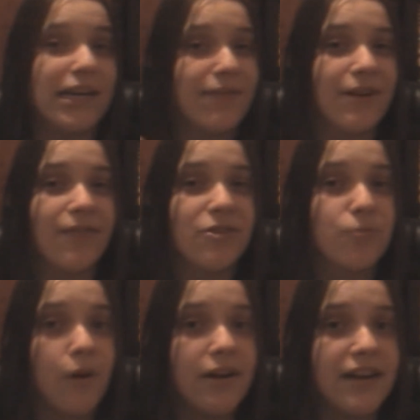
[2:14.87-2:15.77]
Even if
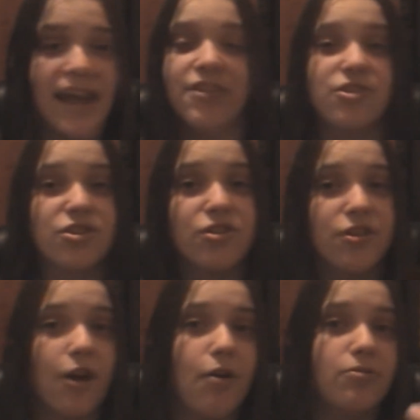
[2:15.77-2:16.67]
it's one day,
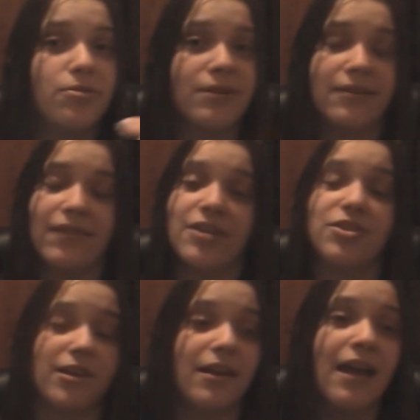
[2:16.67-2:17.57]
just go to a
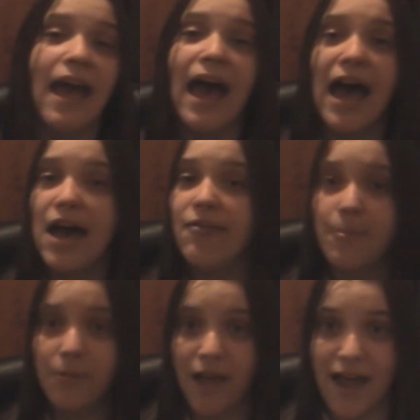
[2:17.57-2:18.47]
convention. Have
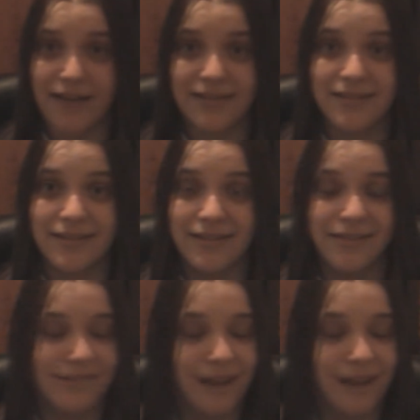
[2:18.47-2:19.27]
a blast.